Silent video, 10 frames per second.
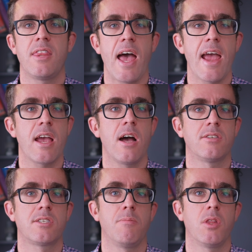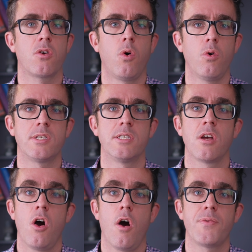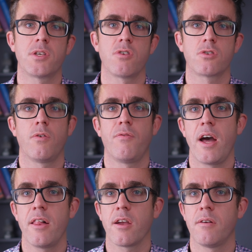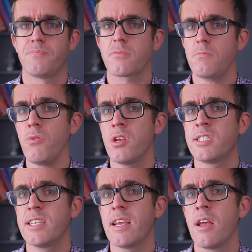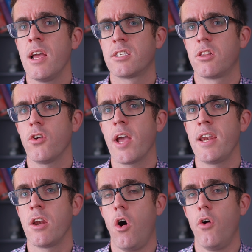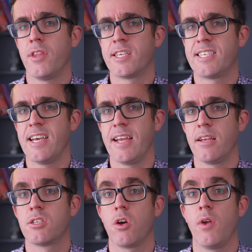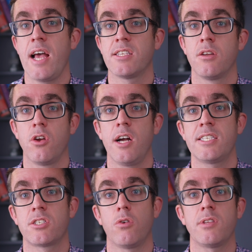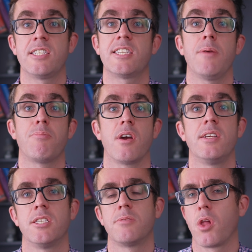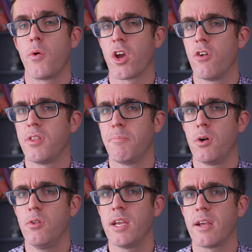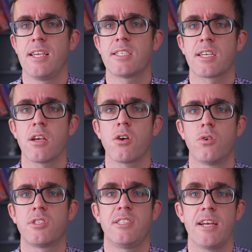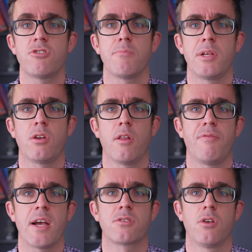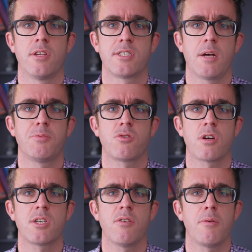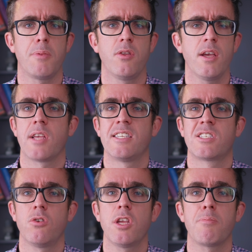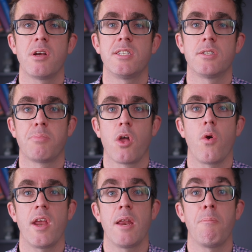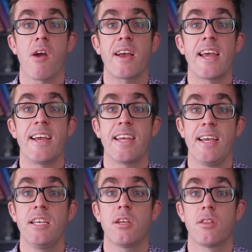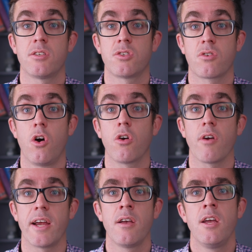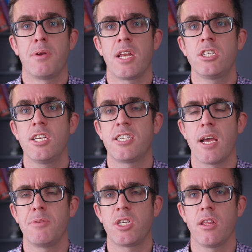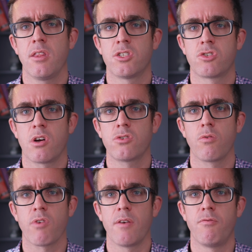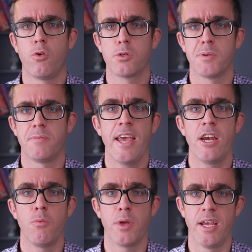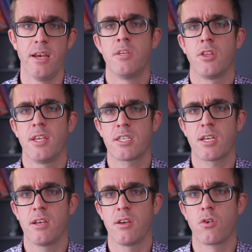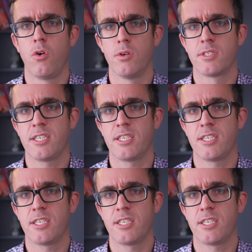they are some of the causes of the structural failure. You see, it's located on the sea, so it has nice salty sea breezes blowing over the building. This can cause detrimental effects on the substructure of the building as salty breezes blow and impregnate into the concrete, potentially damaging the structural reinforcement hidden within. So this can cause